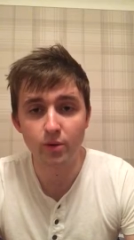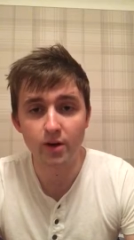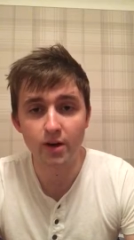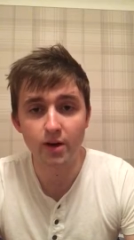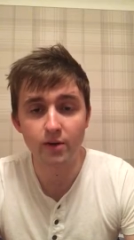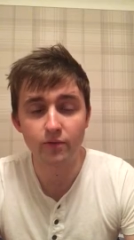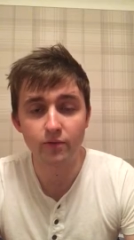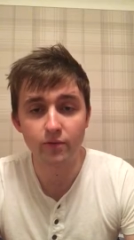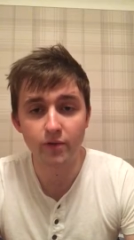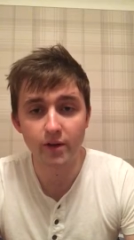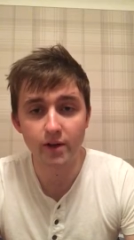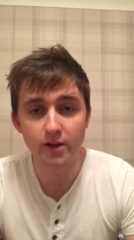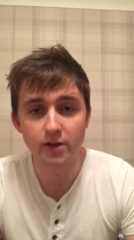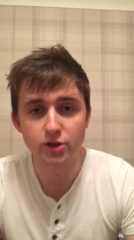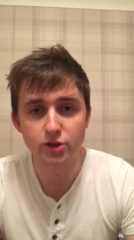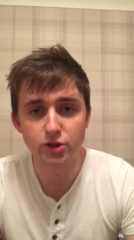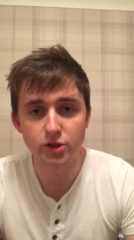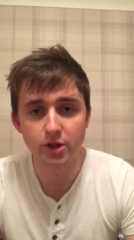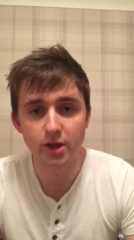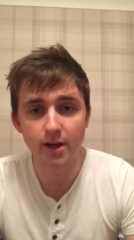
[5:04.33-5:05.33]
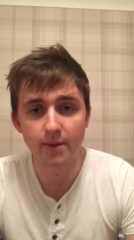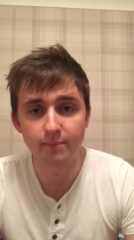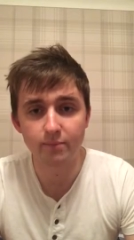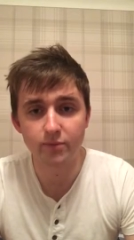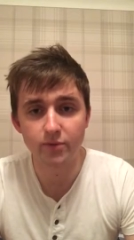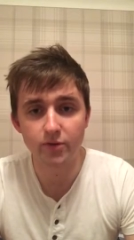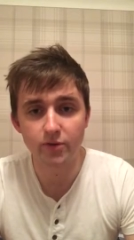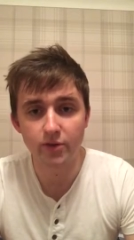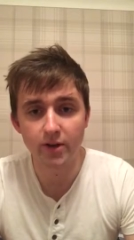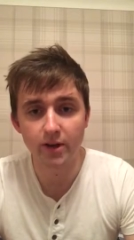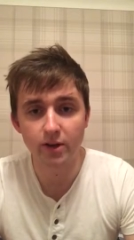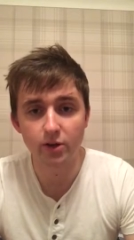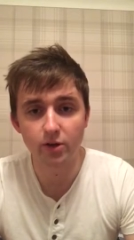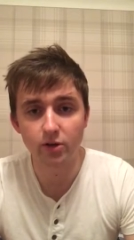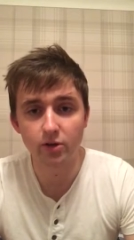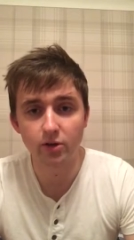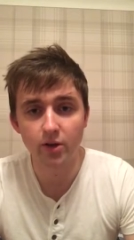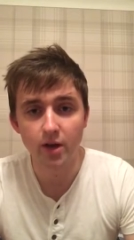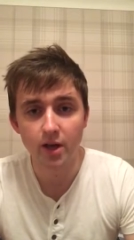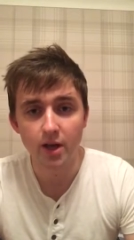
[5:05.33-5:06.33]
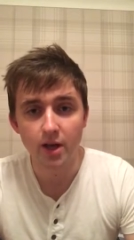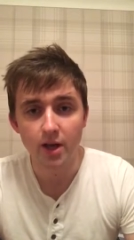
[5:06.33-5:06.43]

where it finished um, second.